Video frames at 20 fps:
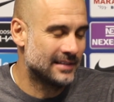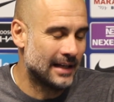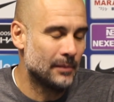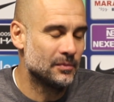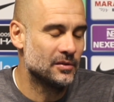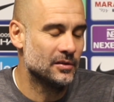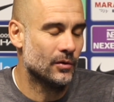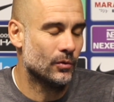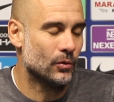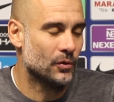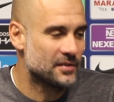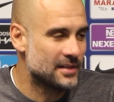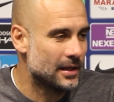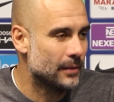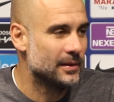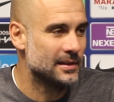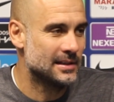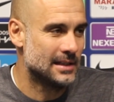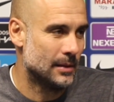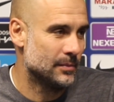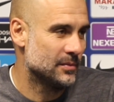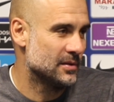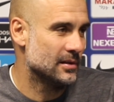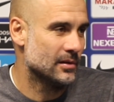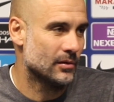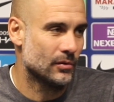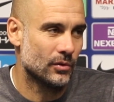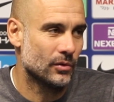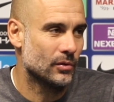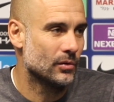times
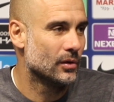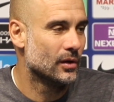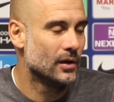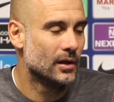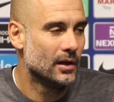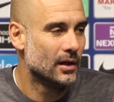in a row,